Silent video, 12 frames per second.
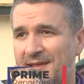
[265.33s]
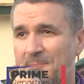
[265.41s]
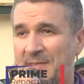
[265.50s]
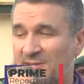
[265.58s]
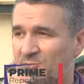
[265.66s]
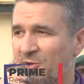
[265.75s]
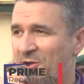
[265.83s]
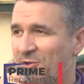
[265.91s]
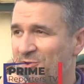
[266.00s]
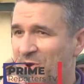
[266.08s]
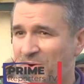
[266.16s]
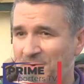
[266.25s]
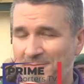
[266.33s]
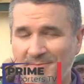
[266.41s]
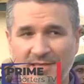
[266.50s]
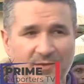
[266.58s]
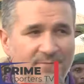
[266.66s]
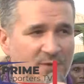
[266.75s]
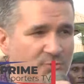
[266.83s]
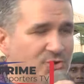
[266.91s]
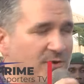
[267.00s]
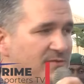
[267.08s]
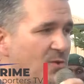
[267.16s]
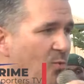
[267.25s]
because we all know that the
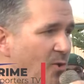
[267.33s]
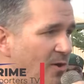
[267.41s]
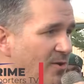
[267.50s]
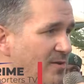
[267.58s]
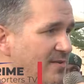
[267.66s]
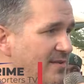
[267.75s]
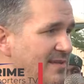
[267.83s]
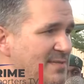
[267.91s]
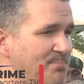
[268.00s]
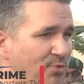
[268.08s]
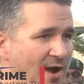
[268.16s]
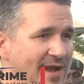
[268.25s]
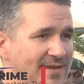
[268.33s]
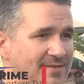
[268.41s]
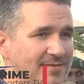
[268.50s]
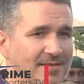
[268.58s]
future of the world is bright